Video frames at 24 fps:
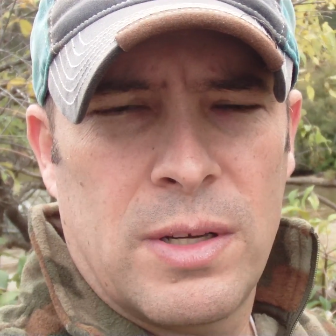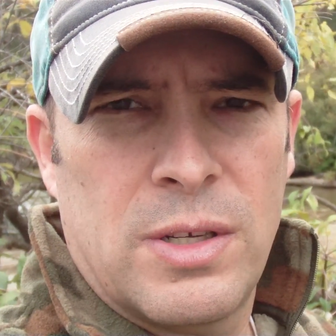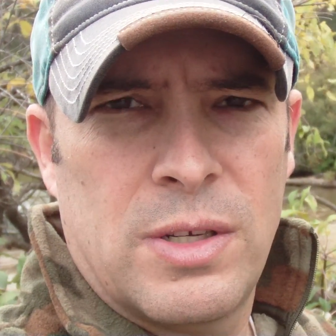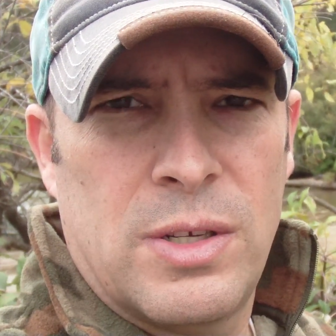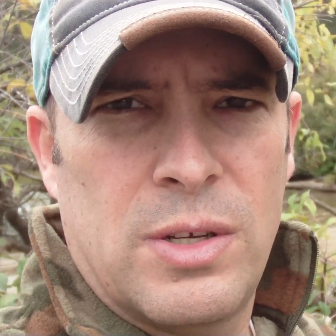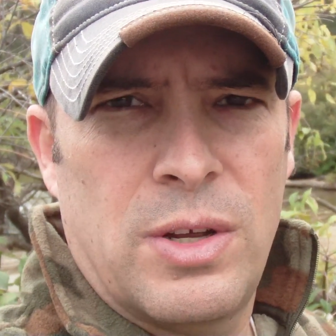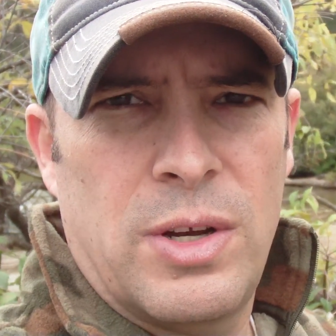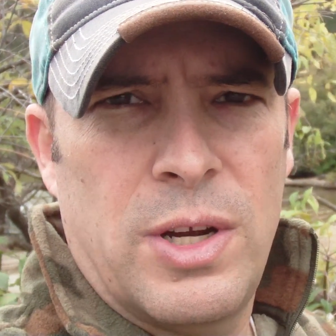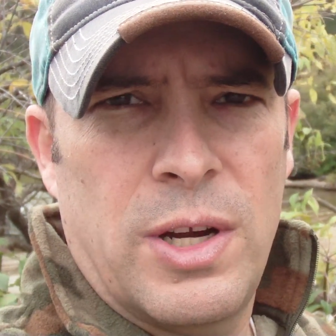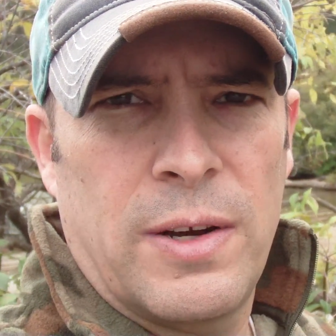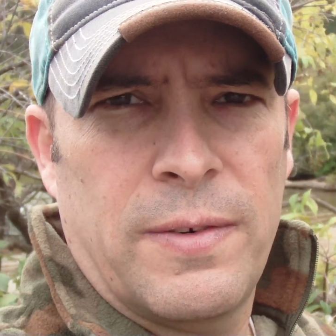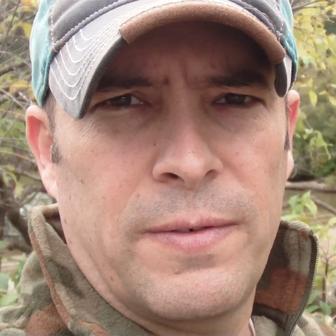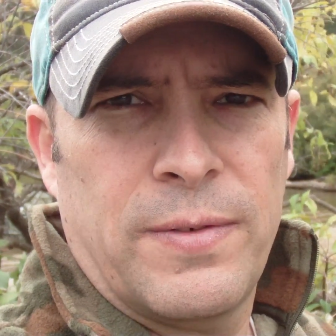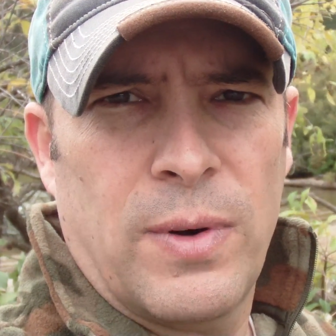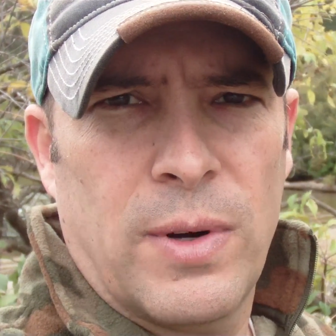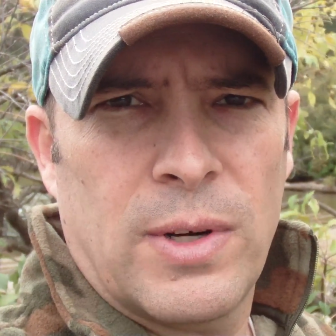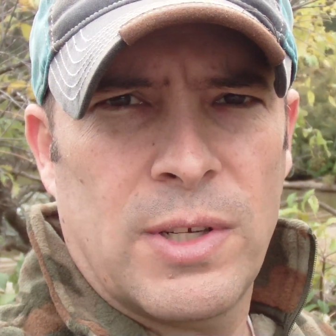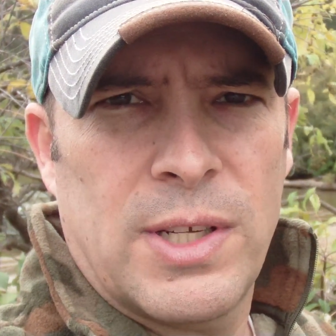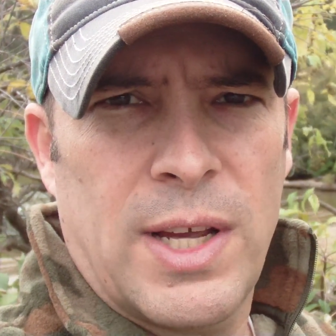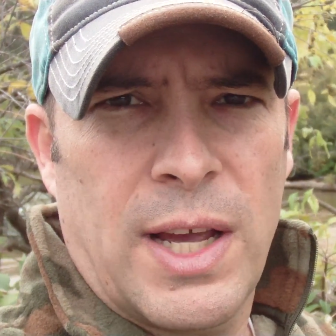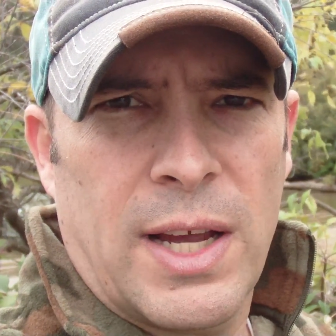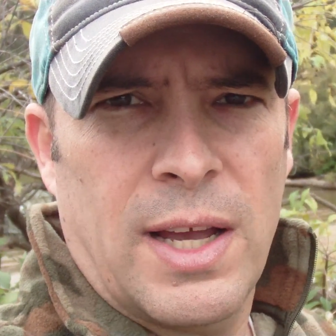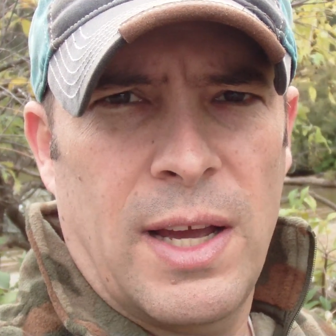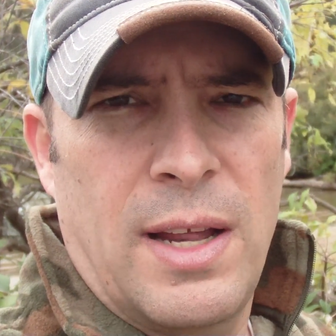stood here for
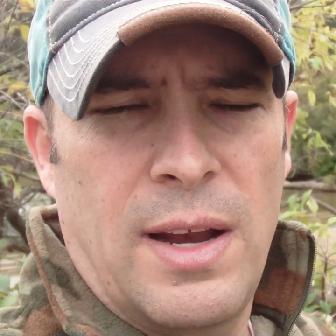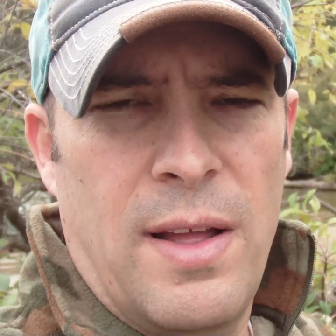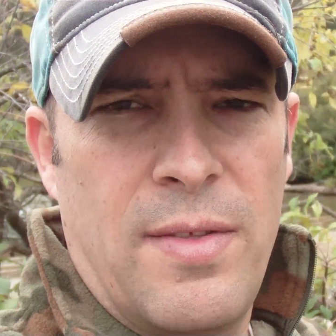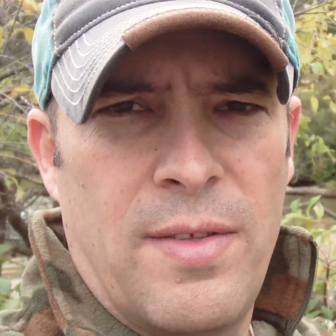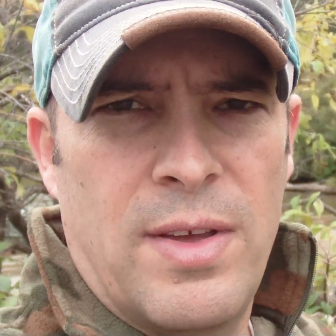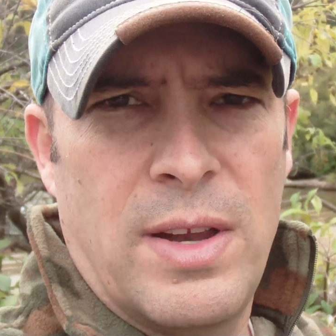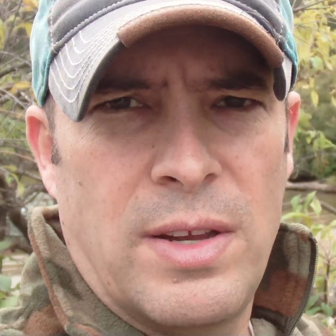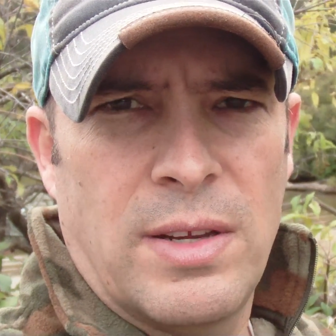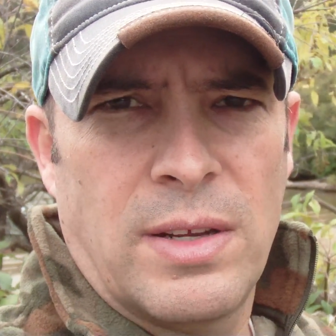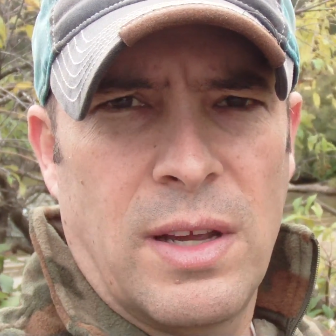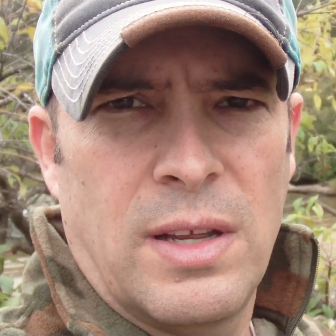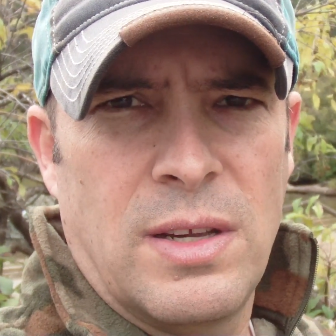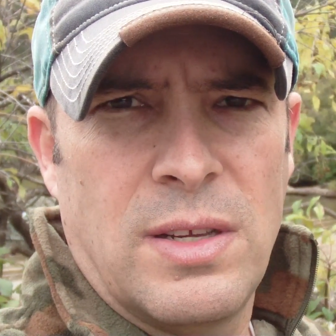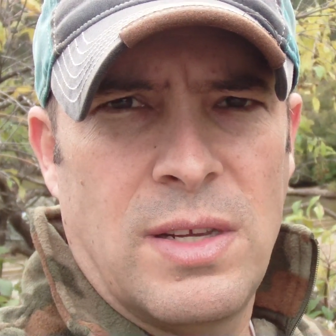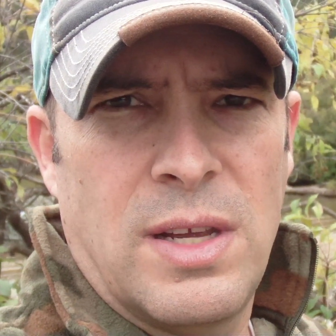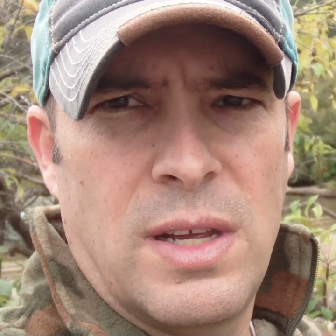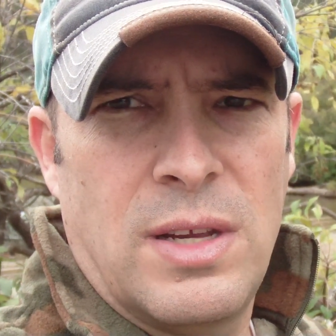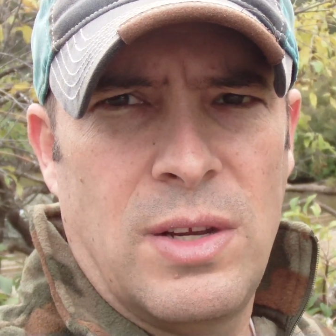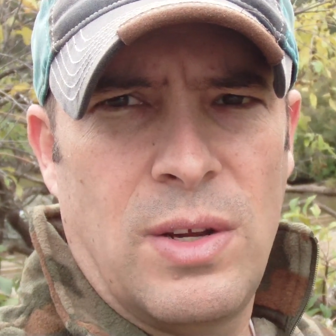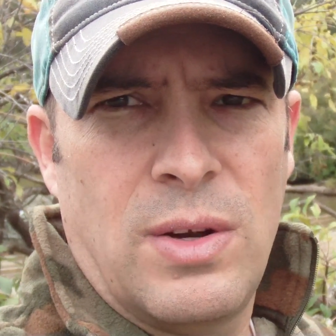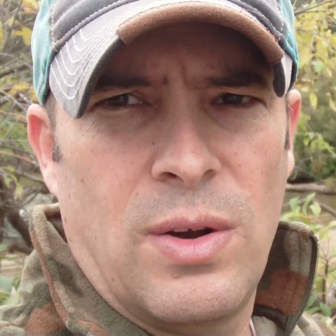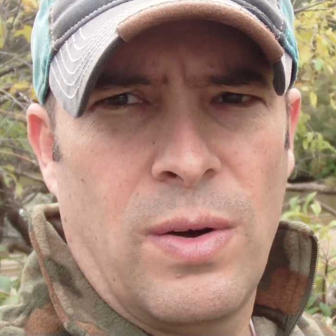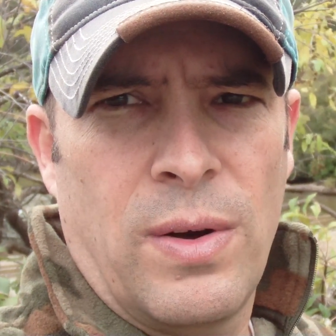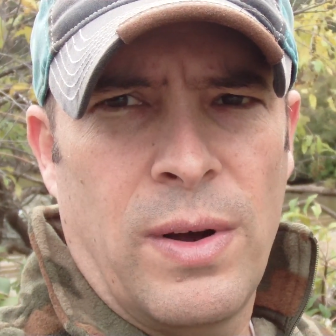a second, and then
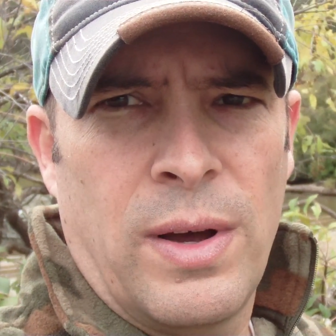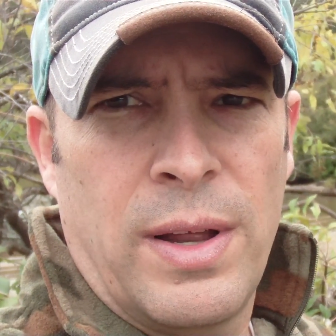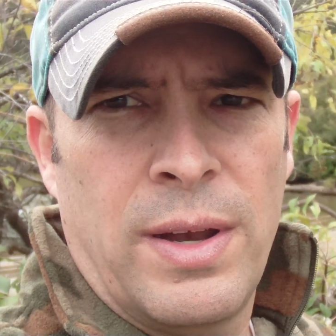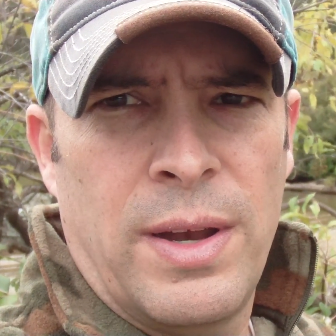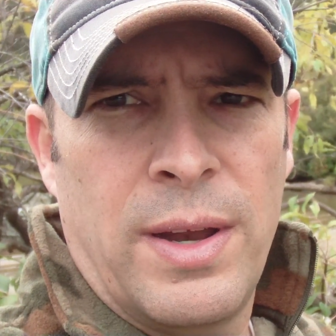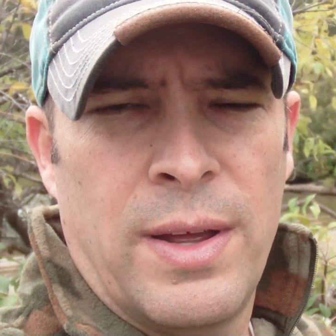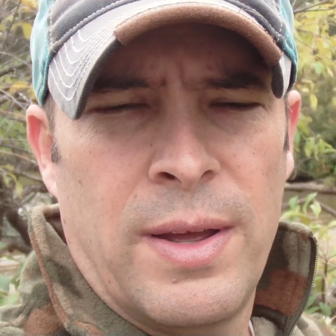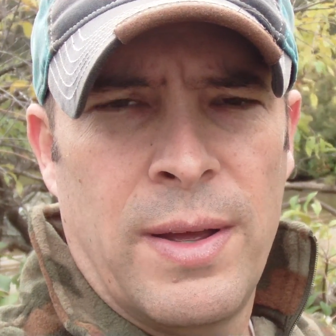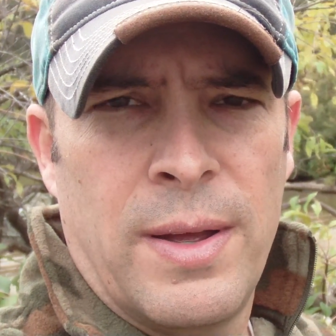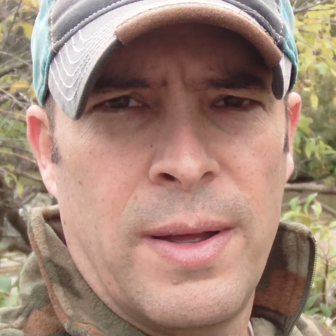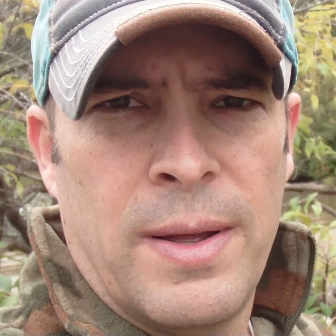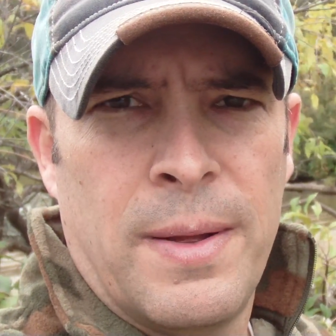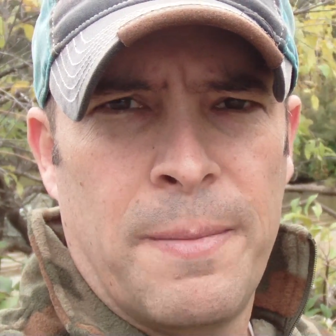continued on.